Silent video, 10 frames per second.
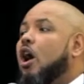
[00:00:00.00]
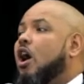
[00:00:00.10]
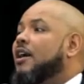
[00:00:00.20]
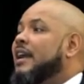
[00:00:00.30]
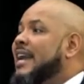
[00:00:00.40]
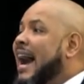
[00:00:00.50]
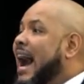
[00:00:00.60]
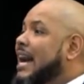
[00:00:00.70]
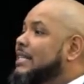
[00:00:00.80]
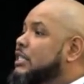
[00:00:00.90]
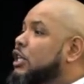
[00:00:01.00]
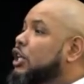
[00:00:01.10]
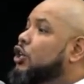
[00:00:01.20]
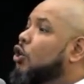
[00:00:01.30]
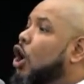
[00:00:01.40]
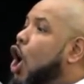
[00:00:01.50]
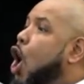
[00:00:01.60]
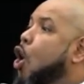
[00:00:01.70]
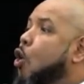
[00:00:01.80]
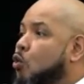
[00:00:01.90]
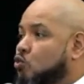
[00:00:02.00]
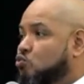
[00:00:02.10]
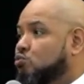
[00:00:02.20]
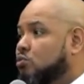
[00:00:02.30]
are not your own.